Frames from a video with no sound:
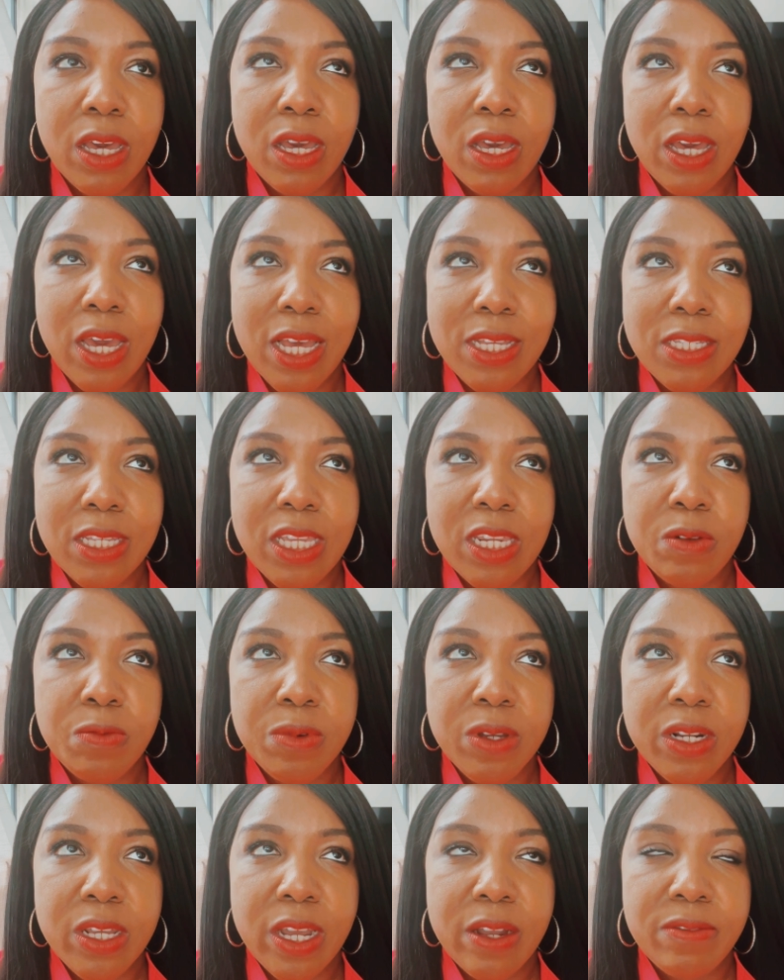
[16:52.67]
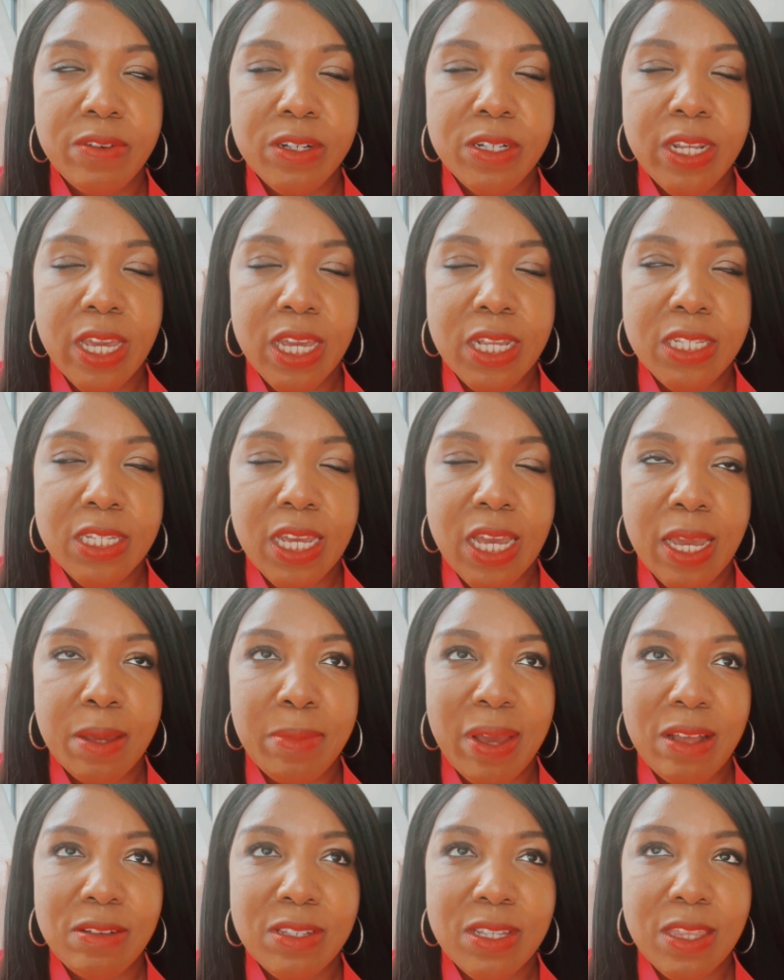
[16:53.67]
Has anyone ever taken time
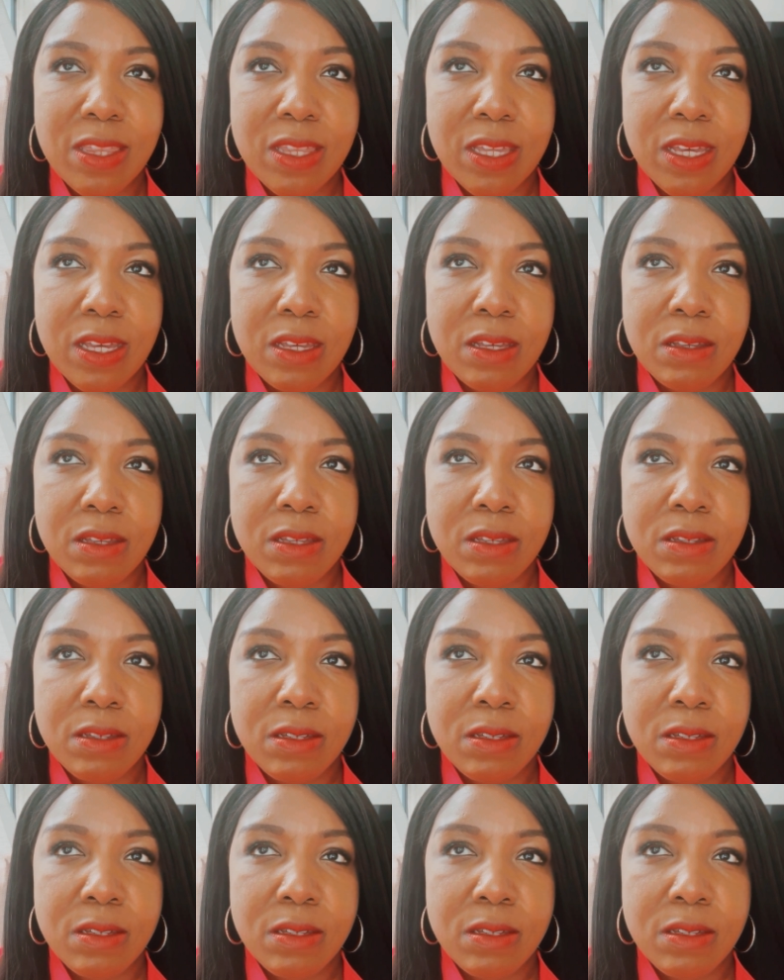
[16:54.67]
out to think